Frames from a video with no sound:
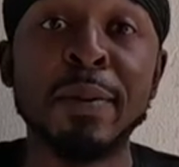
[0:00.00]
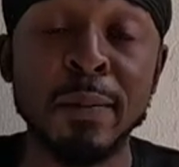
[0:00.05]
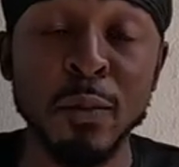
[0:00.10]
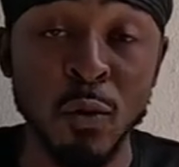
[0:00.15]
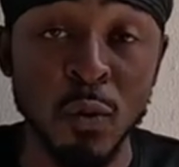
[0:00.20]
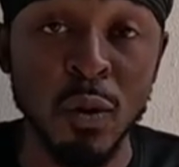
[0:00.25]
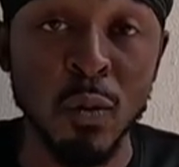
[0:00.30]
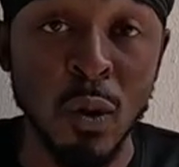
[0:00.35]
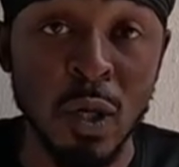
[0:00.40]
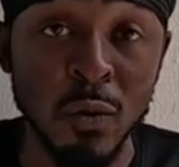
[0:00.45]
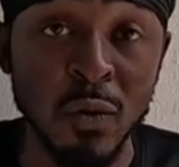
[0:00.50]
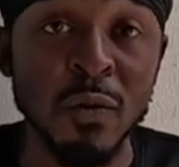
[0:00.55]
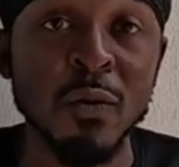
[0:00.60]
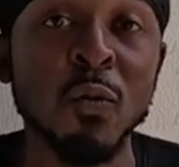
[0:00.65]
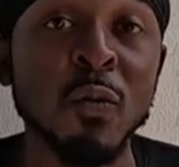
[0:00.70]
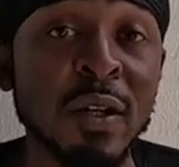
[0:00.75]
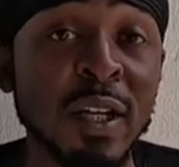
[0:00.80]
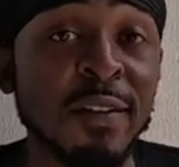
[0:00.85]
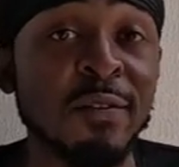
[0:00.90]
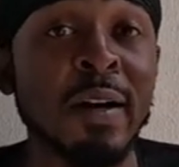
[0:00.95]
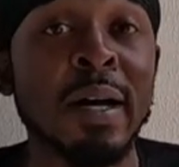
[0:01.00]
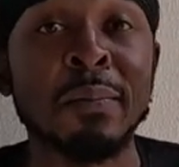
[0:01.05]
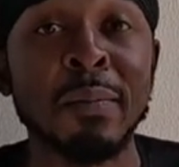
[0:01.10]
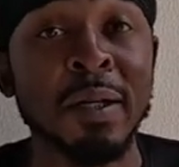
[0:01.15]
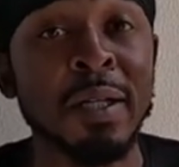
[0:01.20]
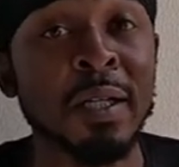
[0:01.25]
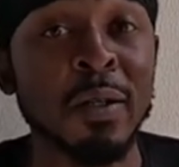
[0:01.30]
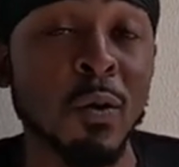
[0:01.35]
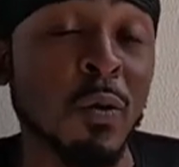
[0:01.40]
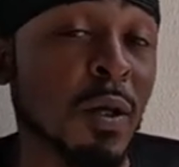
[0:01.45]
people we work with. We give our
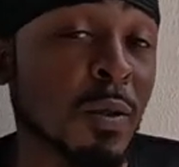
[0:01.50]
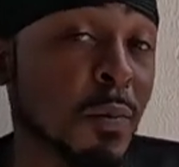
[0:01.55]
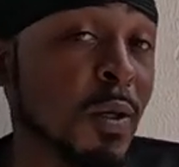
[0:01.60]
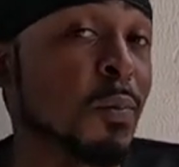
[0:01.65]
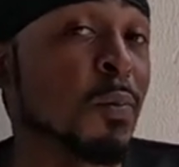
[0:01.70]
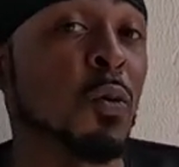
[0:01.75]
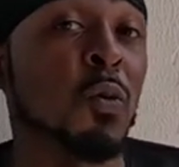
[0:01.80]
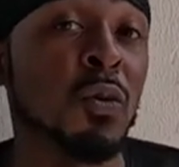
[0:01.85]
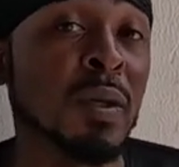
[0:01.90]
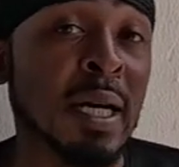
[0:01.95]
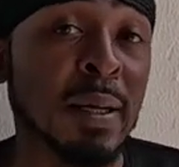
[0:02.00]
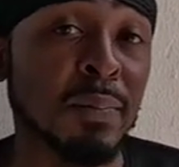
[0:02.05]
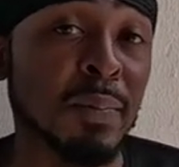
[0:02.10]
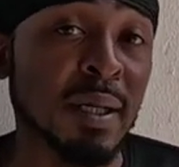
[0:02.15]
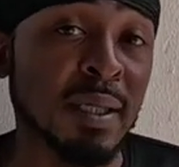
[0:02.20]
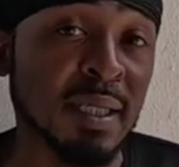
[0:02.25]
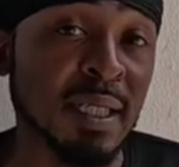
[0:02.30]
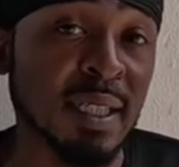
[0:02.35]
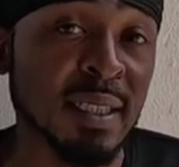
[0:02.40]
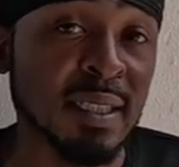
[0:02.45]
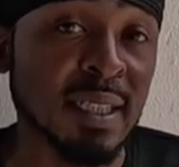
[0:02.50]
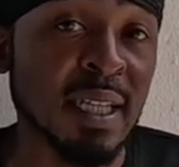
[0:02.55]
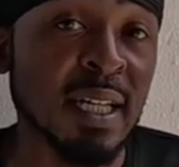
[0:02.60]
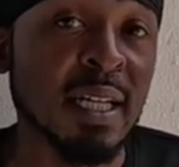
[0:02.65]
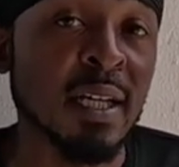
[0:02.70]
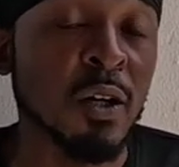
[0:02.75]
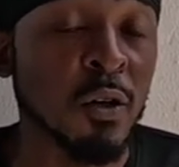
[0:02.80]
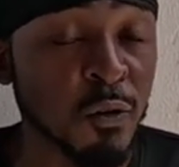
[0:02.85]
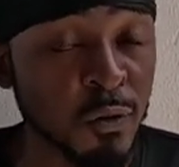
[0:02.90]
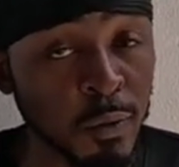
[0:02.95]
money away to people who are not blood to us,
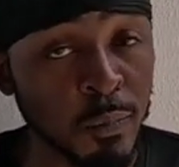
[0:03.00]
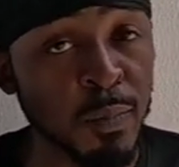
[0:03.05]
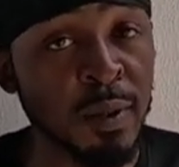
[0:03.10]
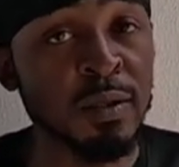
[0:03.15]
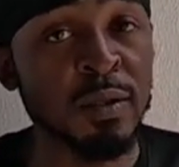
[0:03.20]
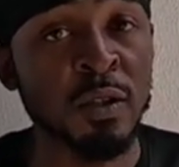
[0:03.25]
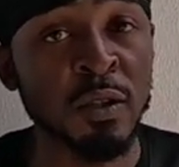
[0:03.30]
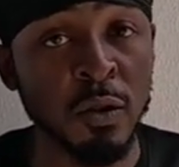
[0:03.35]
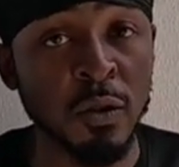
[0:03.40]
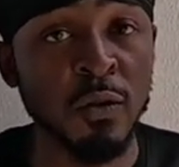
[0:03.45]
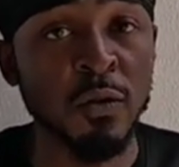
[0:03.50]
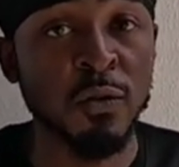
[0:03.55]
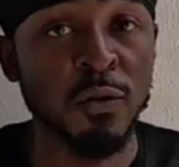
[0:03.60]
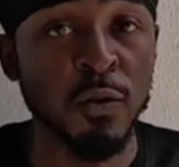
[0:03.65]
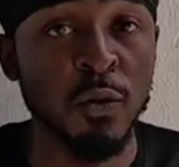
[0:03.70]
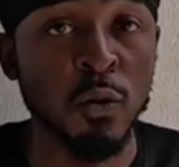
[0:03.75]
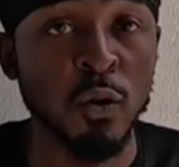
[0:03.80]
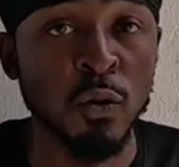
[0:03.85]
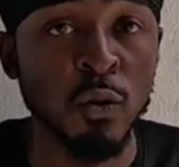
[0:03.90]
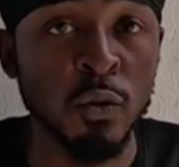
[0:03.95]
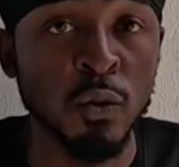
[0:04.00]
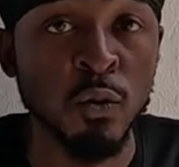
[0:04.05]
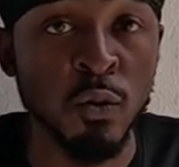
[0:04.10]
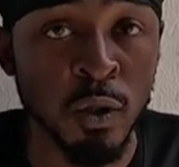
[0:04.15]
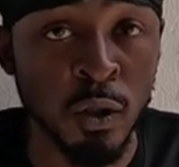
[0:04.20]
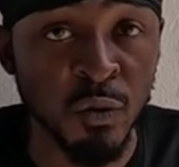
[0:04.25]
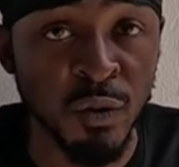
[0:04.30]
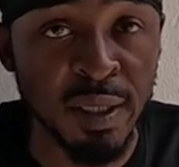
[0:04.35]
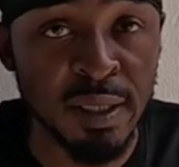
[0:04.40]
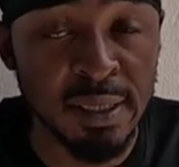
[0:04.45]
or for real
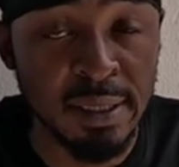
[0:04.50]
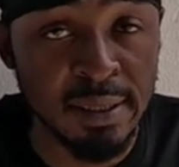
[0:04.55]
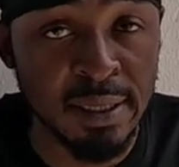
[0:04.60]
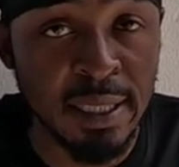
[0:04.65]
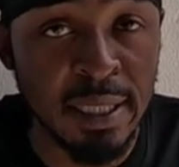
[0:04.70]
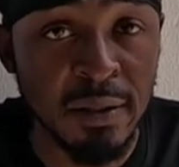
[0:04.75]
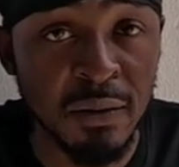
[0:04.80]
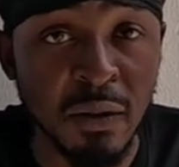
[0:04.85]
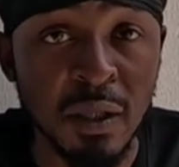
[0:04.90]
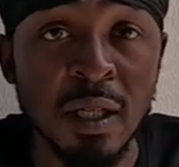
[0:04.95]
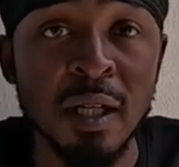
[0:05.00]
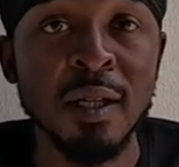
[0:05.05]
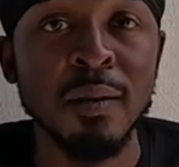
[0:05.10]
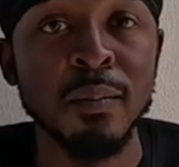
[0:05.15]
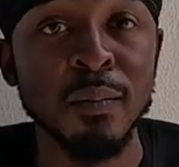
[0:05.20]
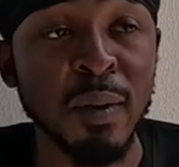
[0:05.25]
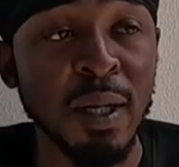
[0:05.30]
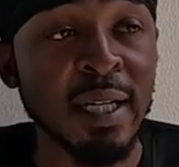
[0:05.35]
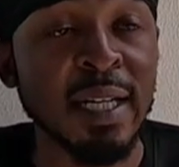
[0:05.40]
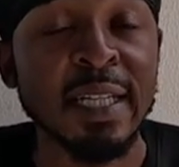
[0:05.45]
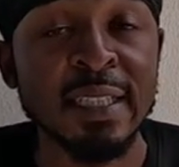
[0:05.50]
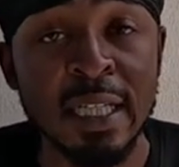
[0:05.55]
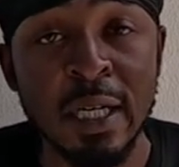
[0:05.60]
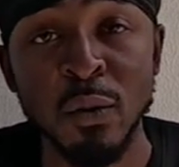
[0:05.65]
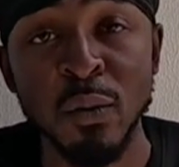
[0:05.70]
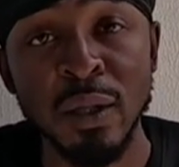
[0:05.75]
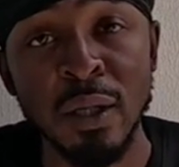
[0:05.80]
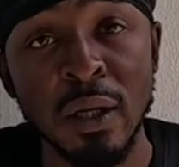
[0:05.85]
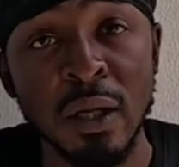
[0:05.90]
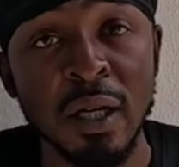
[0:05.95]
reasons now. But that's
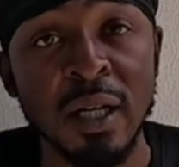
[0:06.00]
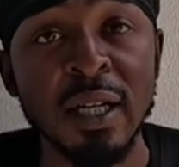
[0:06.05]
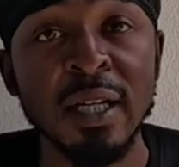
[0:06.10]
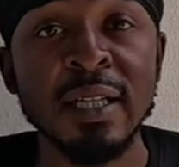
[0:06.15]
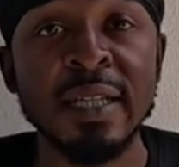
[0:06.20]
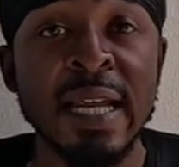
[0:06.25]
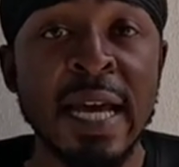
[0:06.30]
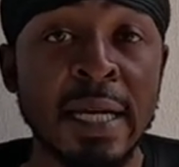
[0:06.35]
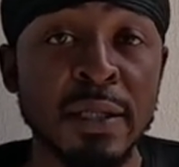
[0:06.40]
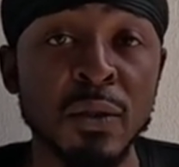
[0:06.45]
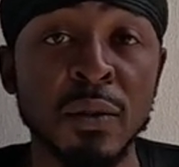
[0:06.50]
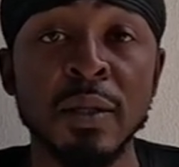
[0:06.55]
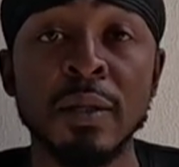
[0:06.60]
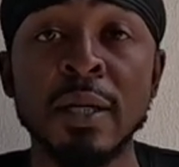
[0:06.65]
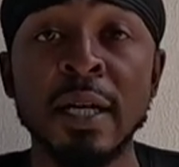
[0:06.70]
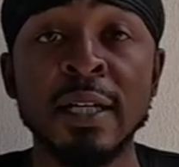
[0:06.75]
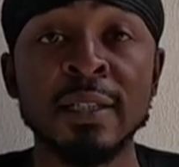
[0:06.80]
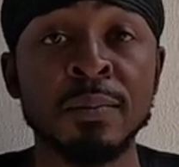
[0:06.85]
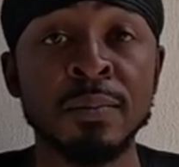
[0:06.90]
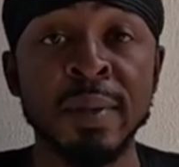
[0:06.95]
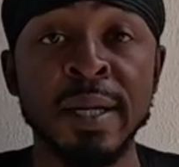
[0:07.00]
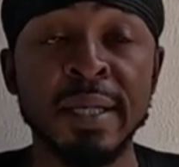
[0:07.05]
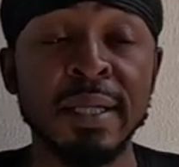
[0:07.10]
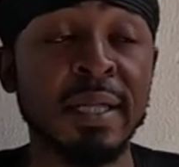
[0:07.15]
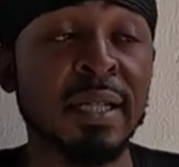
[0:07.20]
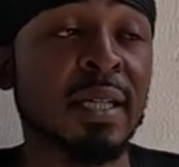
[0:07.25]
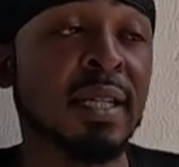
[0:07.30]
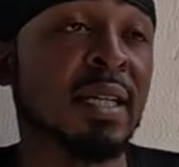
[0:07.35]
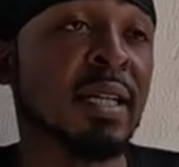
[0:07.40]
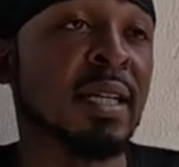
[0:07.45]
how we are naturally, us men,
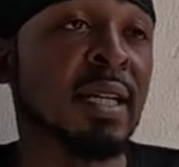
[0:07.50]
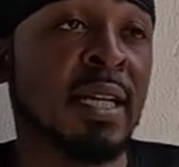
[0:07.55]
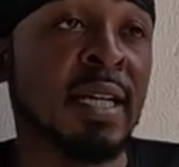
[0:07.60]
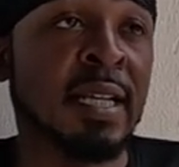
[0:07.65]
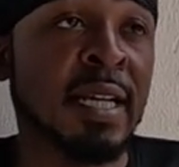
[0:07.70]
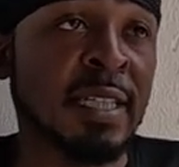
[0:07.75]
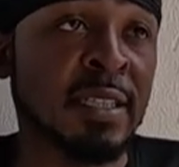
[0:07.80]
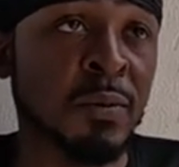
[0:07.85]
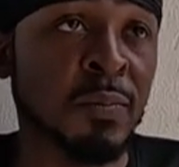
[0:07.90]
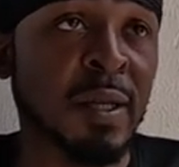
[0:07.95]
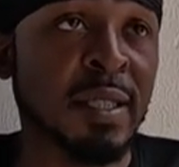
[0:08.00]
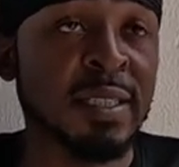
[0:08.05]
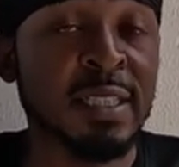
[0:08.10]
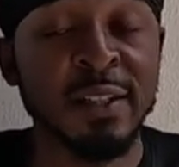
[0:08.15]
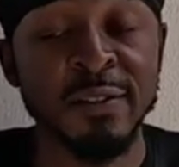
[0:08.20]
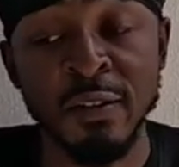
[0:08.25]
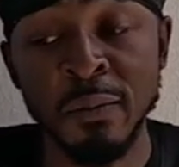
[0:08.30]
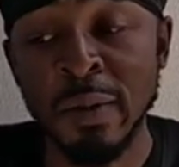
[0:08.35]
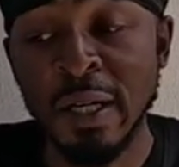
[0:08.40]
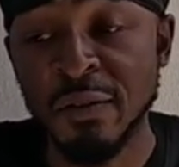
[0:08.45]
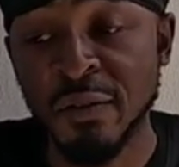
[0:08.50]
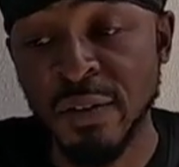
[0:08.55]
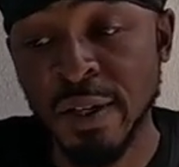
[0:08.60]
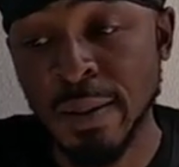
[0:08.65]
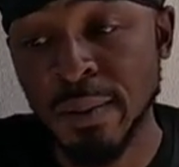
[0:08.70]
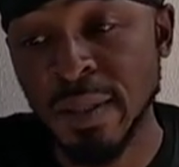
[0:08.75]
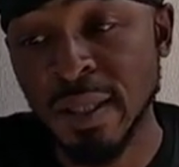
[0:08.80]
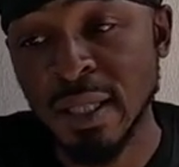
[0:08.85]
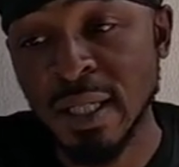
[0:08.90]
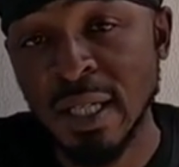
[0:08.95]
and that's myself and my
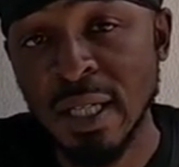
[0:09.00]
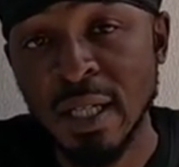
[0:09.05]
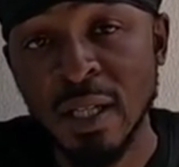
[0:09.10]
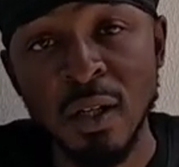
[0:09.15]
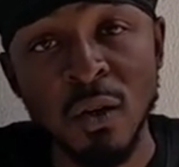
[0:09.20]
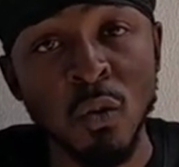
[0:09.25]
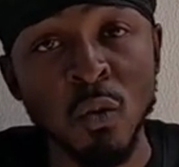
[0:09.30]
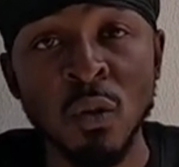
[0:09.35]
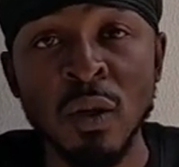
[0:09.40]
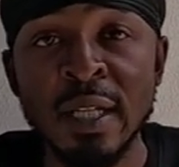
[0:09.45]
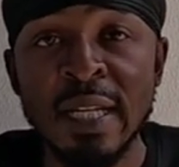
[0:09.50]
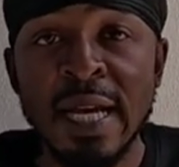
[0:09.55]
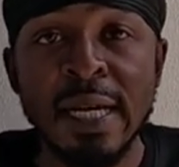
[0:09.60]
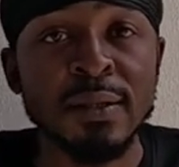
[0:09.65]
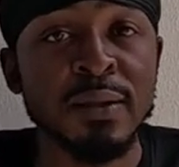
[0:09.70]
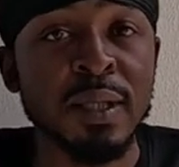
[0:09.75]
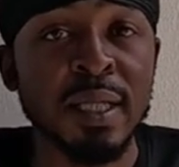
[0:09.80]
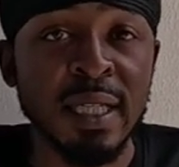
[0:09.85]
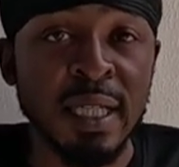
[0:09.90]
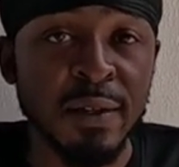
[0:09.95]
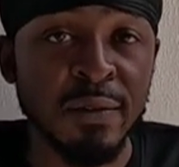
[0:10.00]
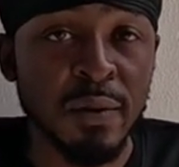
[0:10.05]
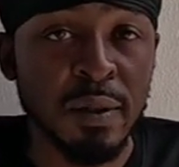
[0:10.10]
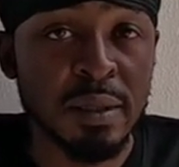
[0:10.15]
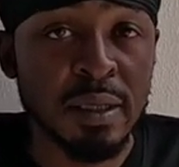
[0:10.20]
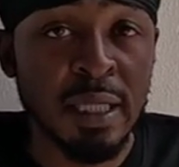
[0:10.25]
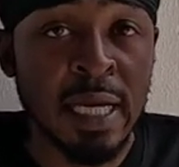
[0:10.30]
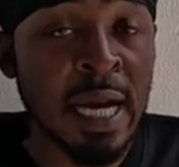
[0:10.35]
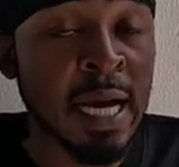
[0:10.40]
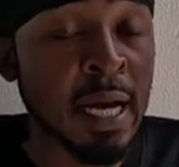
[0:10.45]
family. We're naturally
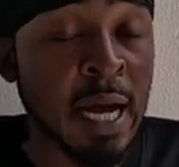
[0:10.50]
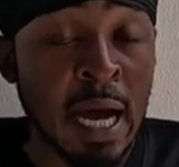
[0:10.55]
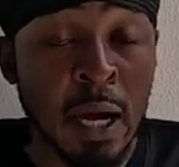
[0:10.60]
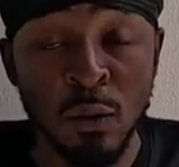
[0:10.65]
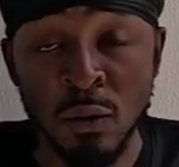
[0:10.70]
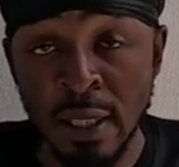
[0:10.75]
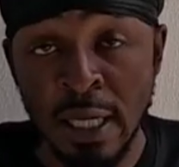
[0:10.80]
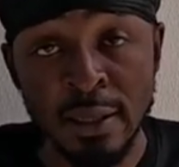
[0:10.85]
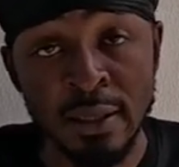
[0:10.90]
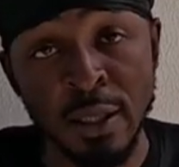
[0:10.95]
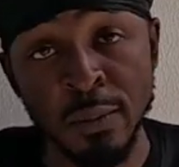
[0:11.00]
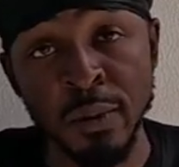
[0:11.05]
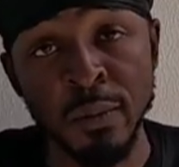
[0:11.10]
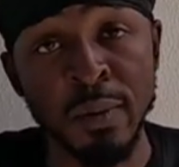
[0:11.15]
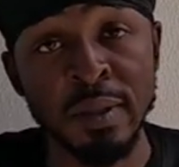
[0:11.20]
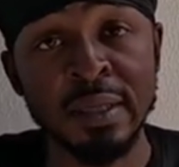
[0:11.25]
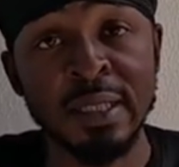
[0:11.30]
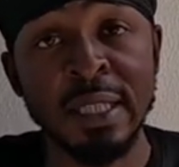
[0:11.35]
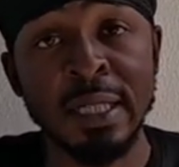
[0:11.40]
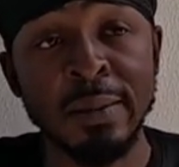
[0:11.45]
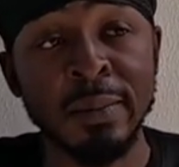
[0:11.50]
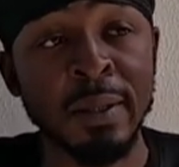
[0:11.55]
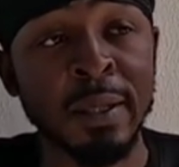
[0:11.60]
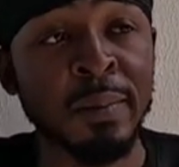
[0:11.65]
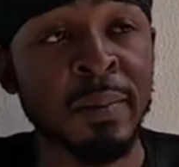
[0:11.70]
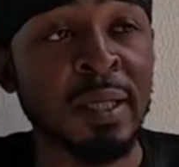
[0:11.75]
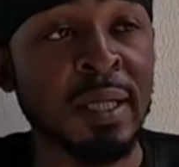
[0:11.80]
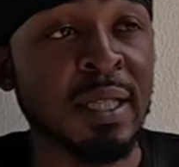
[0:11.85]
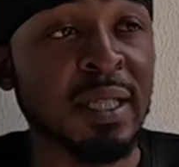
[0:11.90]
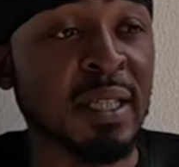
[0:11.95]
givers. I tell people all the
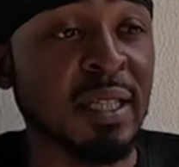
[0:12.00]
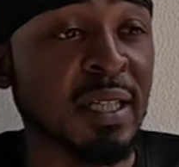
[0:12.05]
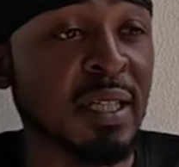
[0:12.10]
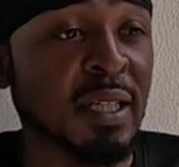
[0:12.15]
time.